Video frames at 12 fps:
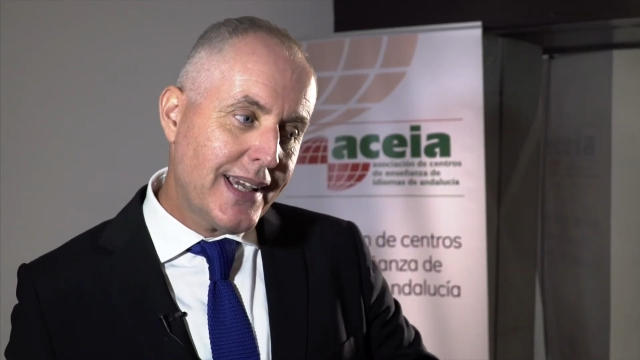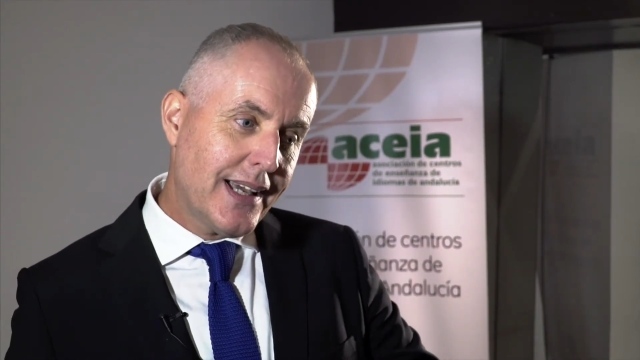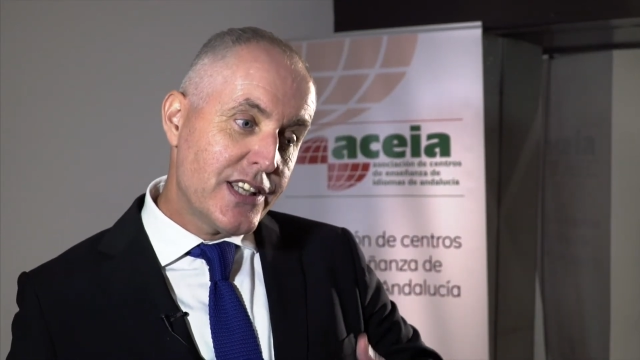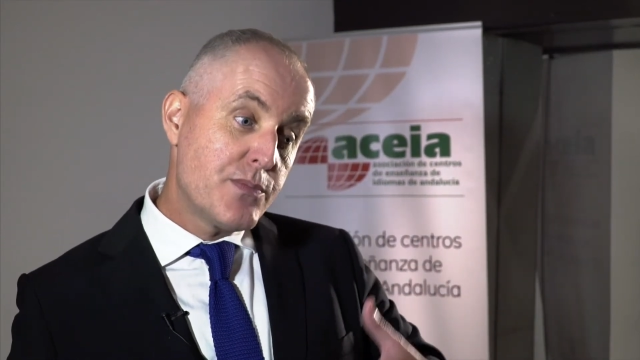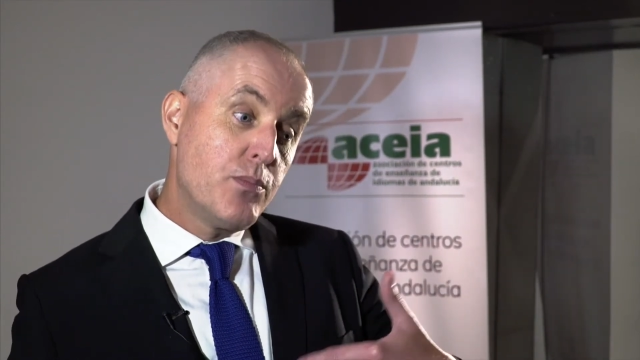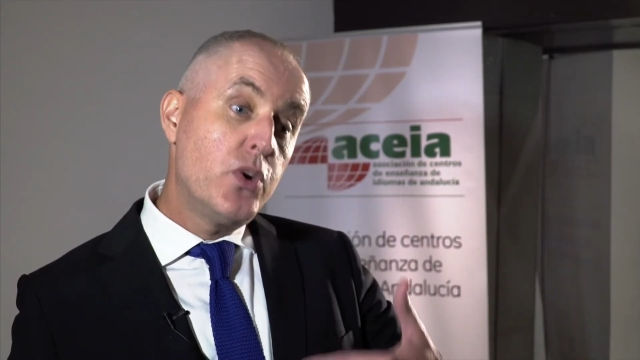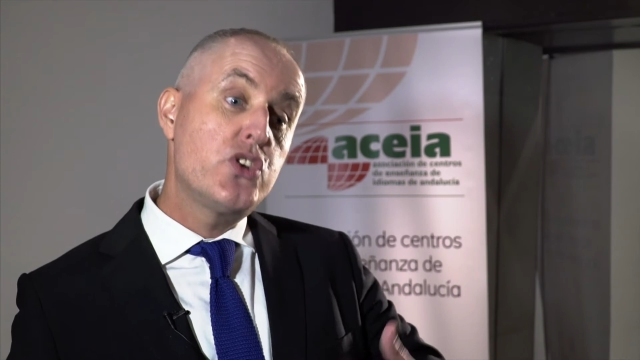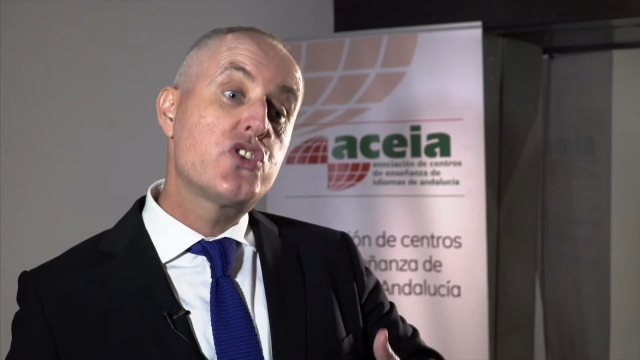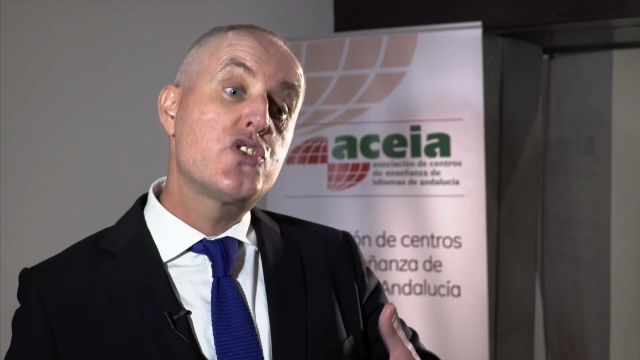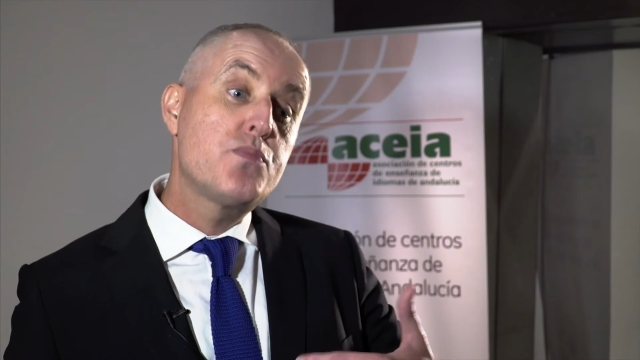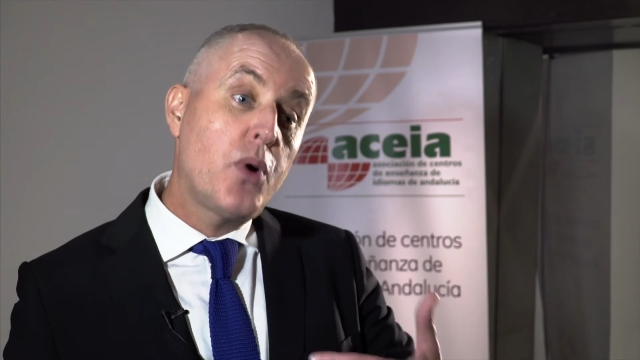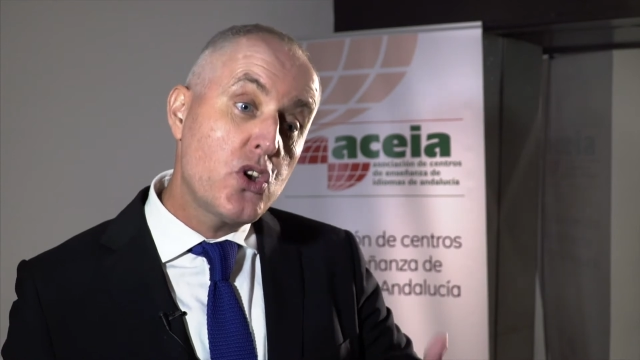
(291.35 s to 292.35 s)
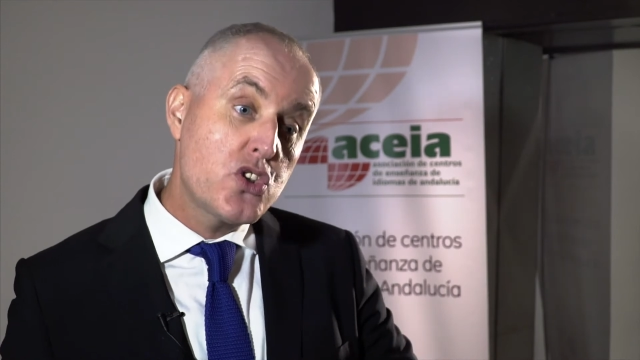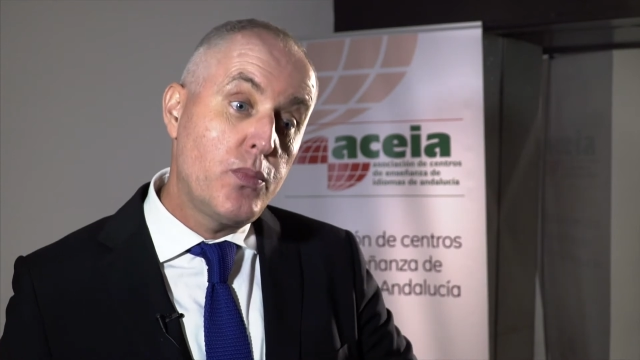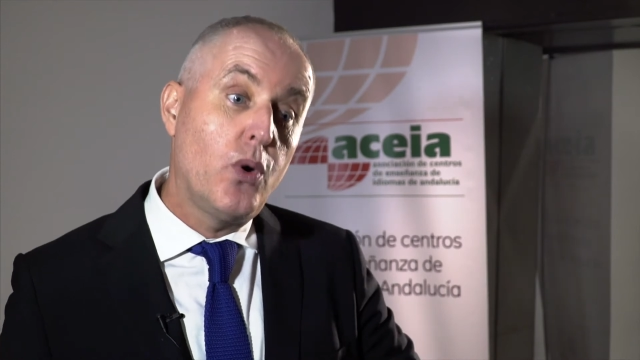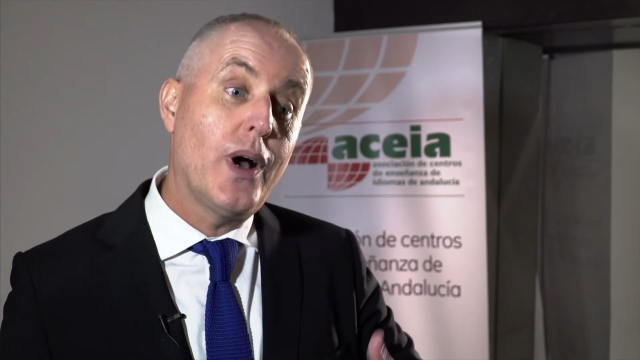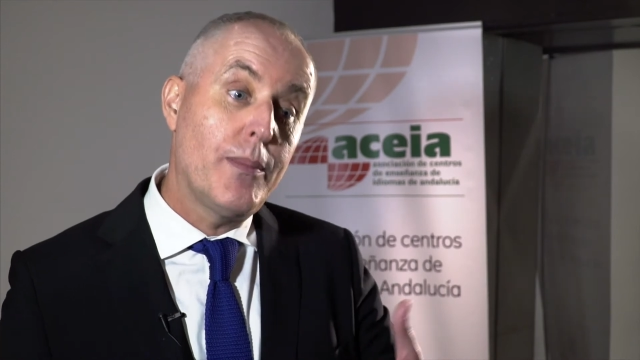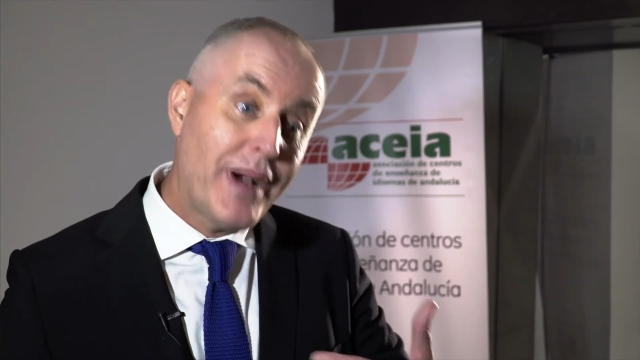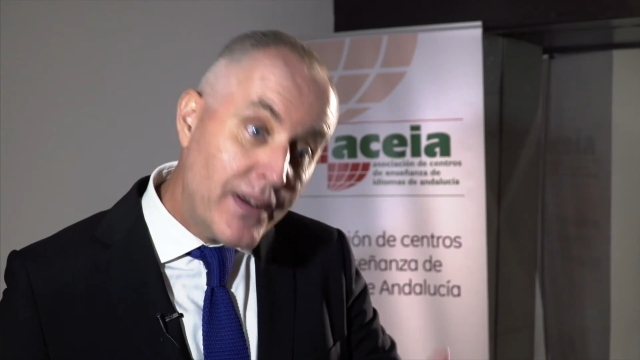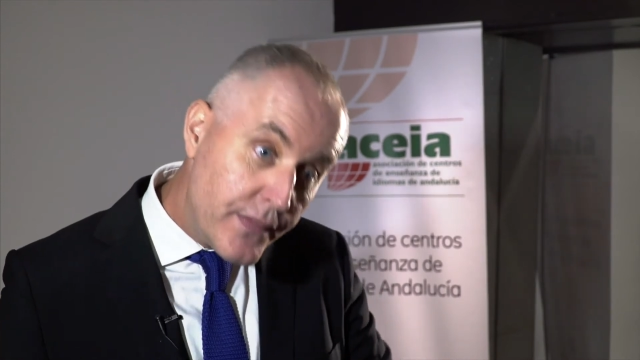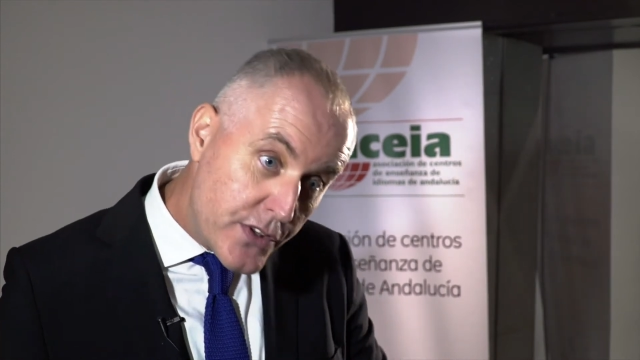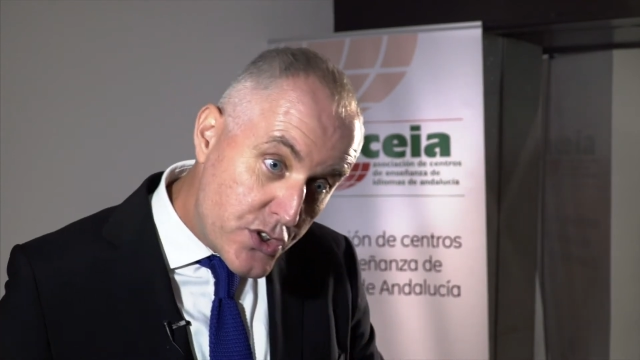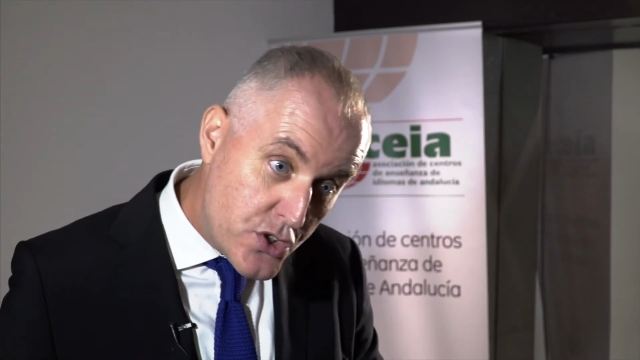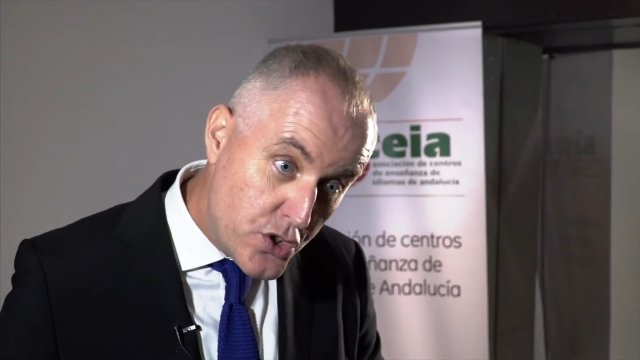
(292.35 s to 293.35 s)
out as much as possible
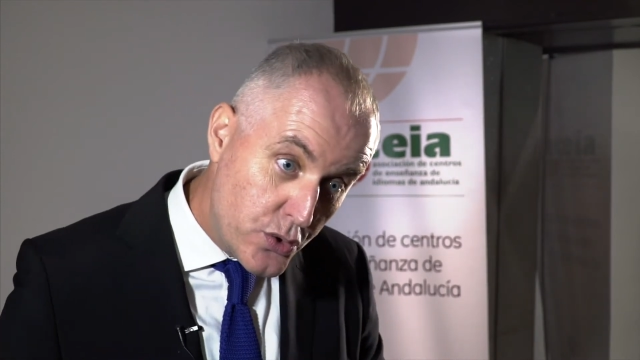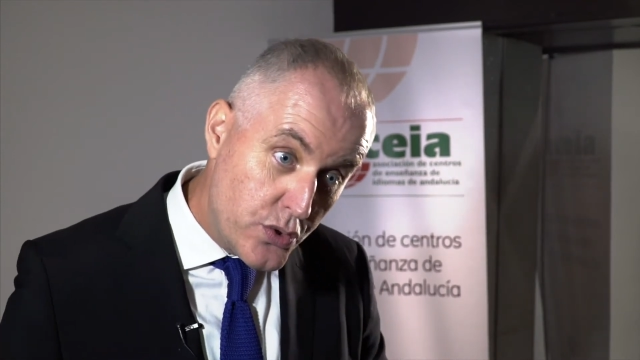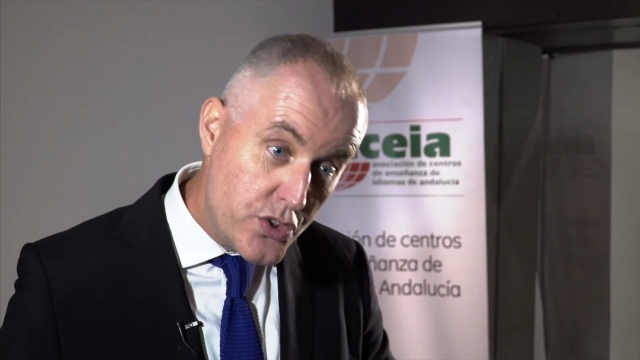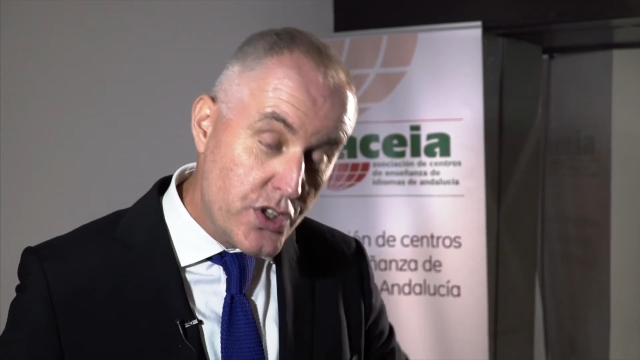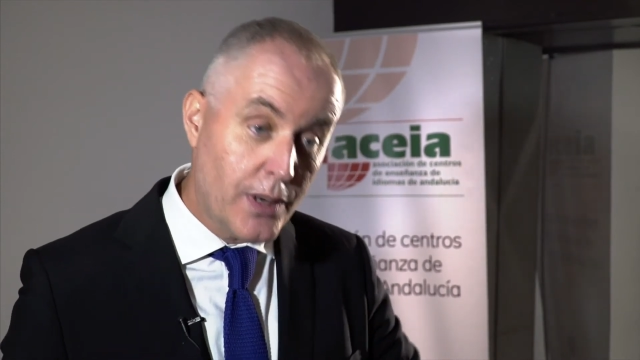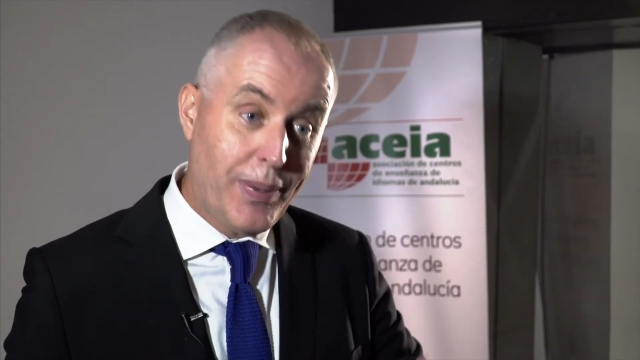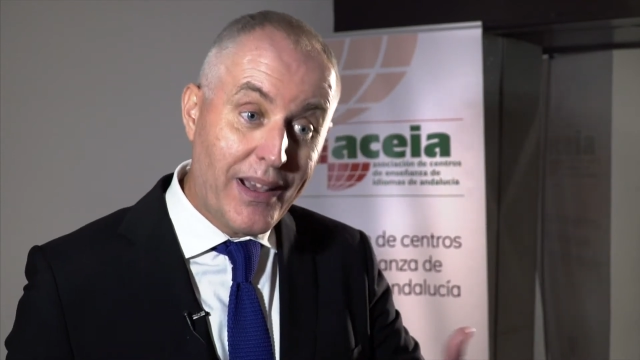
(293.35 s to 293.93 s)
about the students,